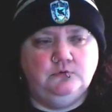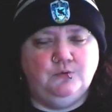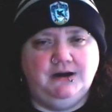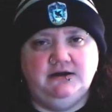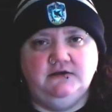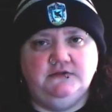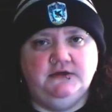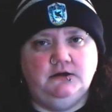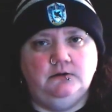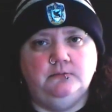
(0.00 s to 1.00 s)
reading
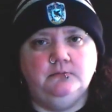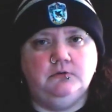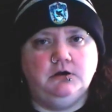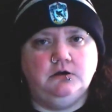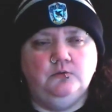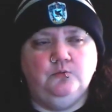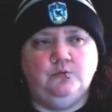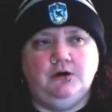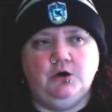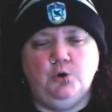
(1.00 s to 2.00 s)
them
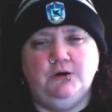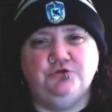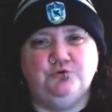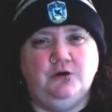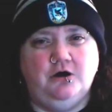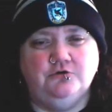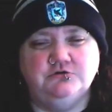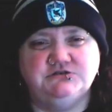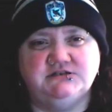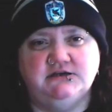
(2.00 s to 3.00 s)
while going through all
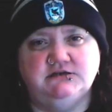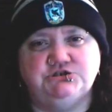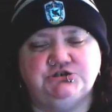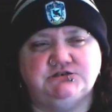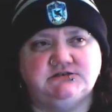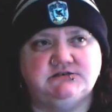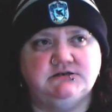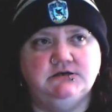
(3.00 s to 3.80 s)
those things just